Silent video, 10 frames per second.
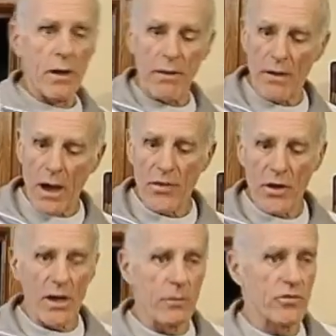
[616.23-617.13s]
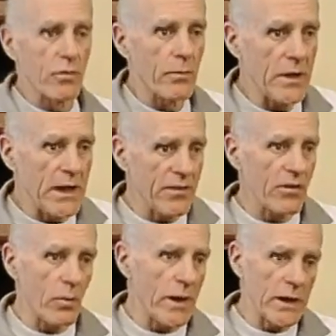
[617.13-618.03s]
The other comes from beneath the
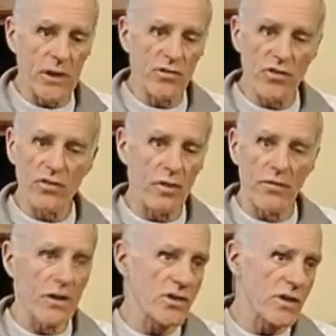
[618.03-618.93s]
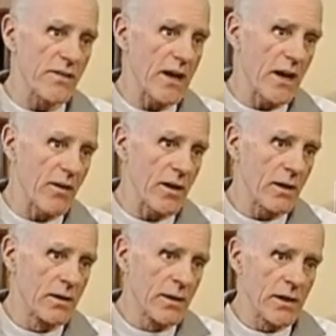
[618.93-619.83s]
wing and is just a function of the area.
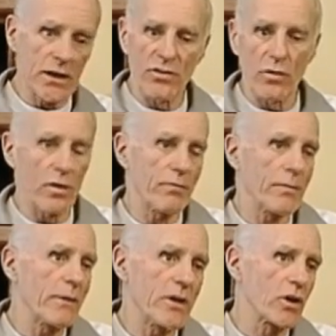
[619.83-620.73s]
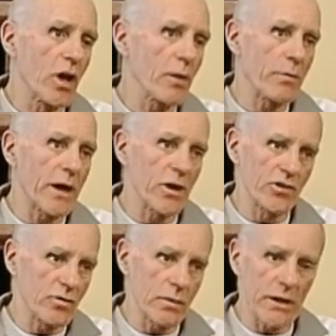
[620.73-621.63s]
It's sort of, maybe you call it
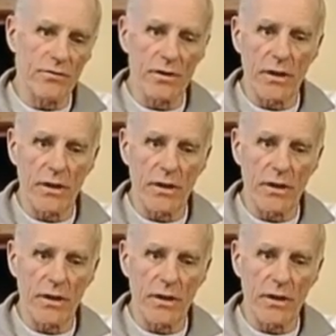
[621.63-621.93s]
parachute lift.